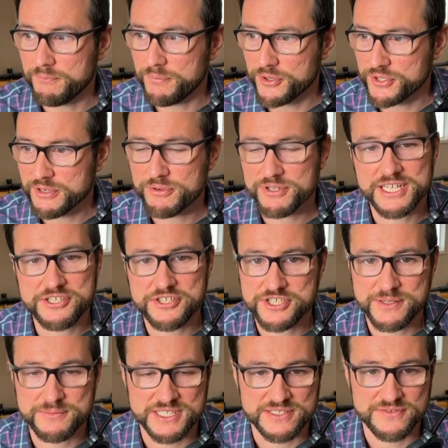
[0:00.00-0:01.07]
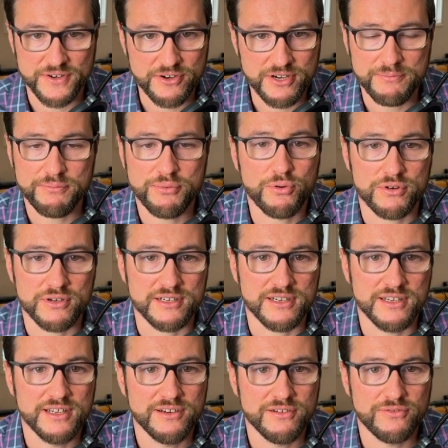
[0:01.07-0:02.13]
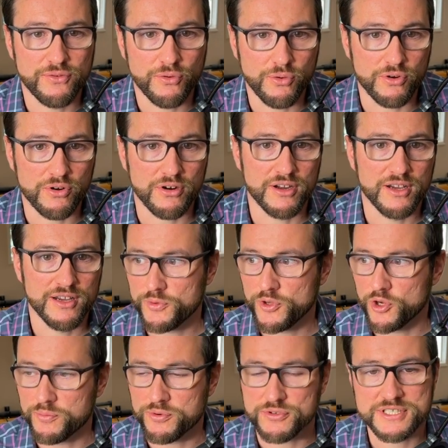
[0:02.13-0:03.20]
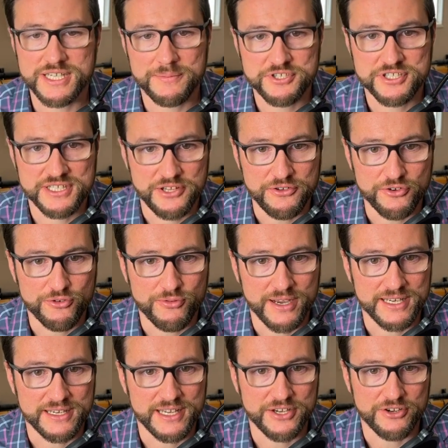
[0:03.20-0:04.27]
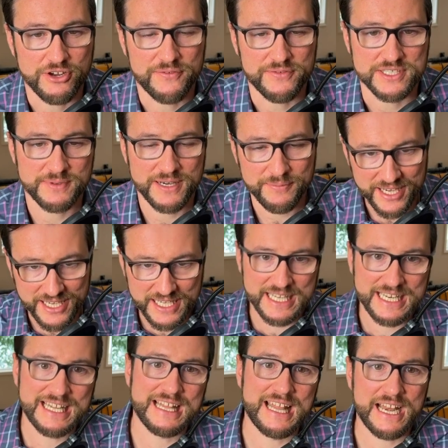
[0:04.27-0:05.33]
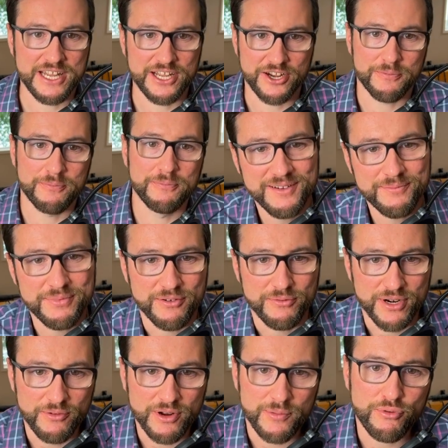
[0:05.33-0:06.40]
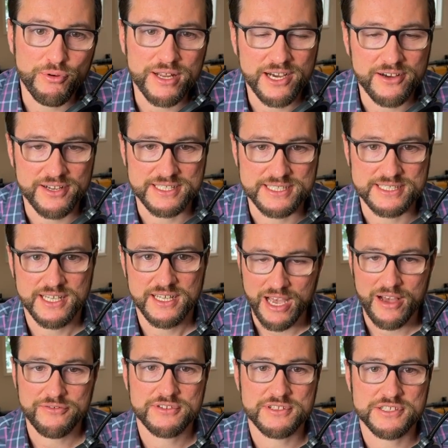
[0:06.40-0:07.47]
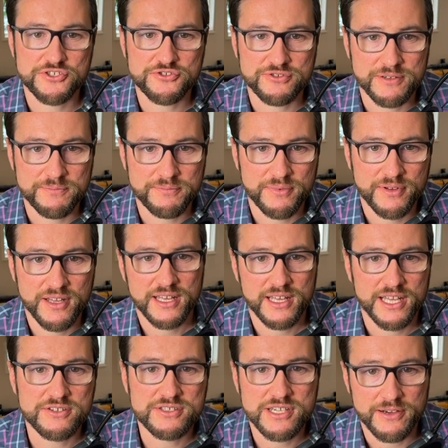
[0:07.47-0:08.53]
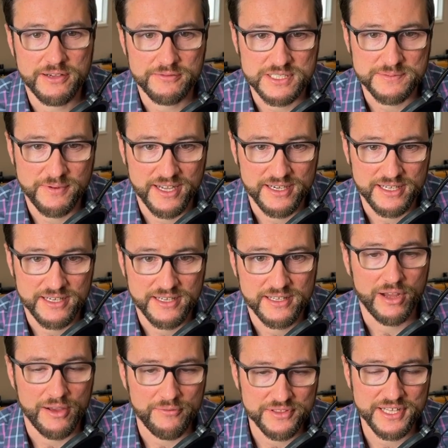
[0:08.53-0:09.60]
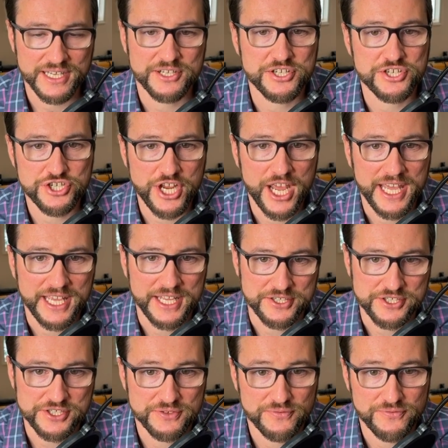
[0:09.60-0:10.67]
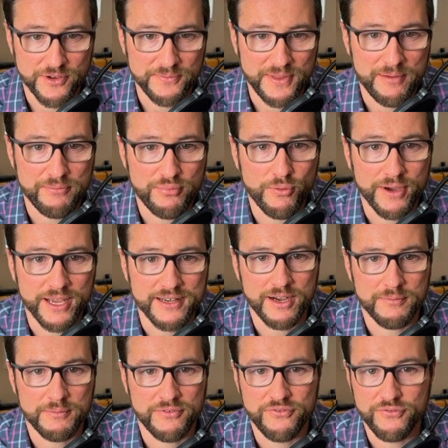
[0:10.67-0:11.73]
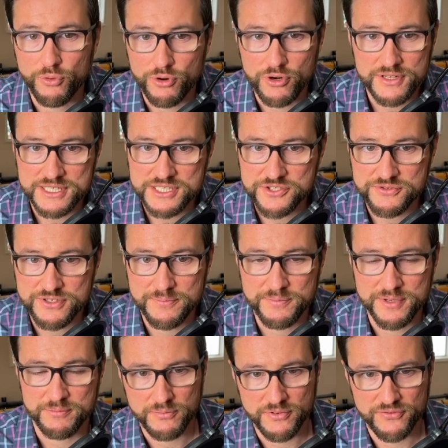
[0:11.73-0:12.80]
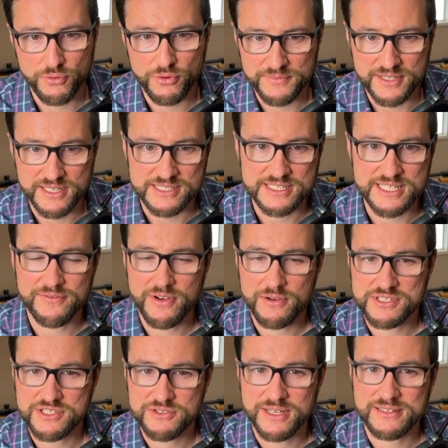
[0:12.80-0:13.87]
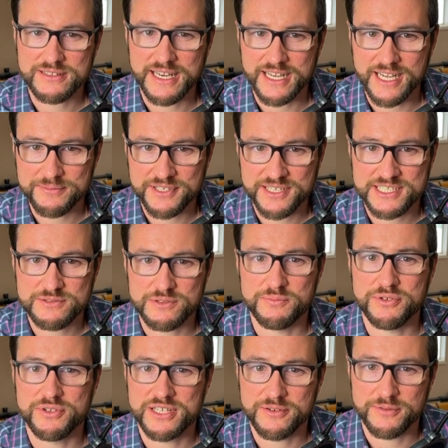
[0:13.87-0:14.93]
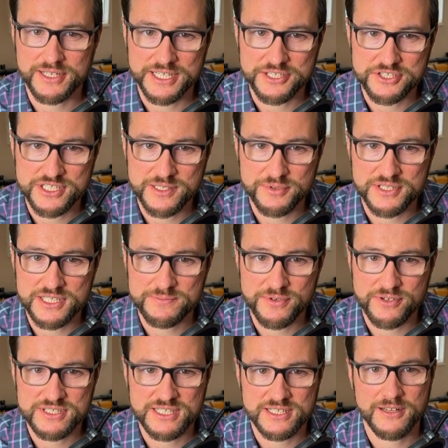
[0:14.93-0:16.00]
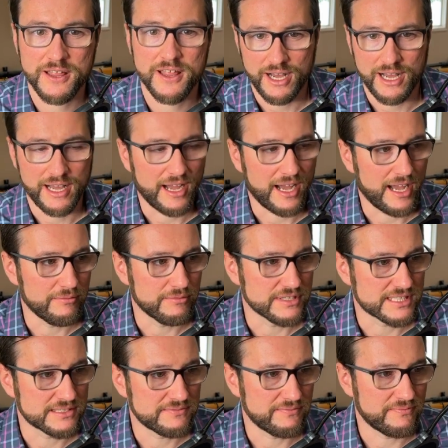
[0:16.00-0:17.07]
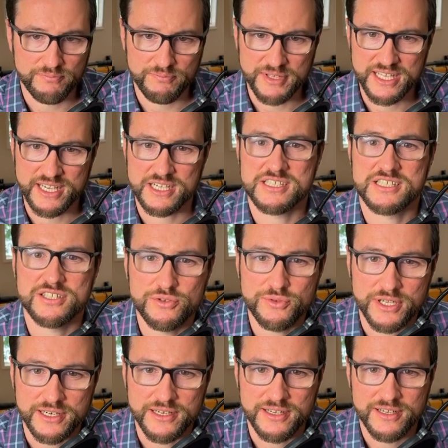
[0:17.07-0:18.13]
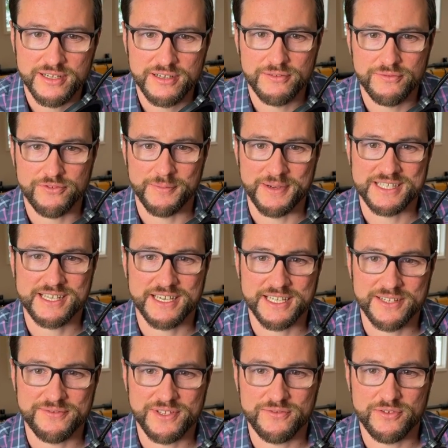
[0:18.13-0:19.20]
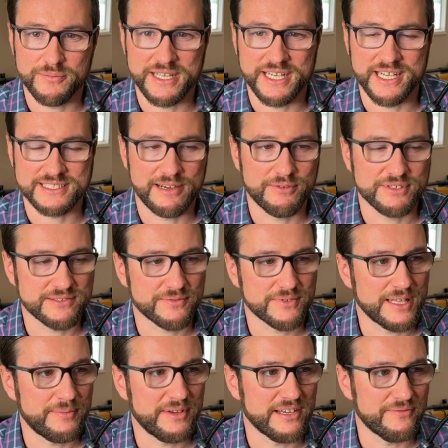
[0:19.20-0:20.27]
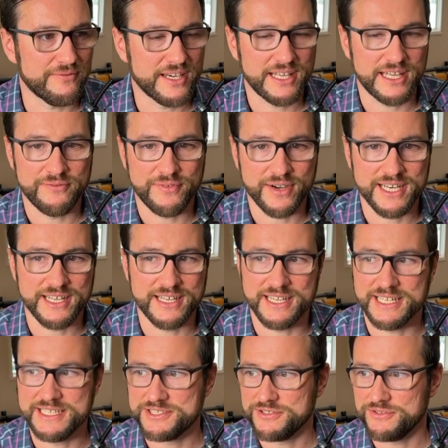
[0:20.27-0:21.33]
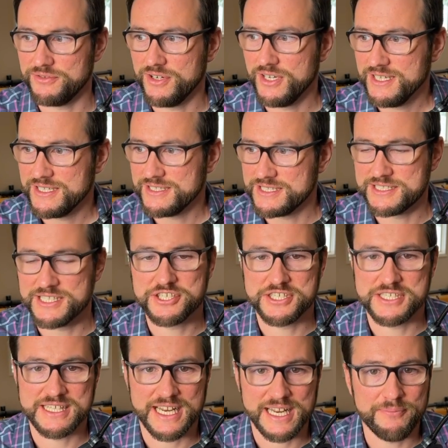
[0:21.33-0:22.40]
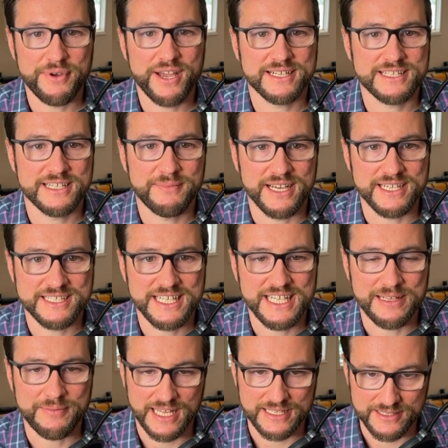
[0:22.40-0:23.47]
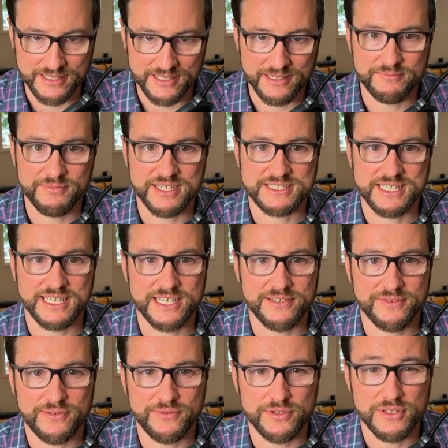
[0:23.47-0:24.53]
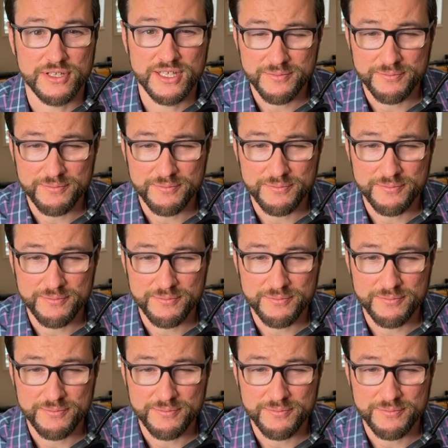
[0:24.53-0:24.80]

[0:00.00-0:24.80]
Building relationships is very important for your perception that you create in your office, but I'm not going to get into that here. But what I want to point out is after this trip, here's how he responded. Everything changed from that point. Before this trip and before the stuff I was doing leading up to this with building a relationship with this person, I was being excluded from executive level meetings. I wasn't really being invited into decisions that impacted my team at the executive level.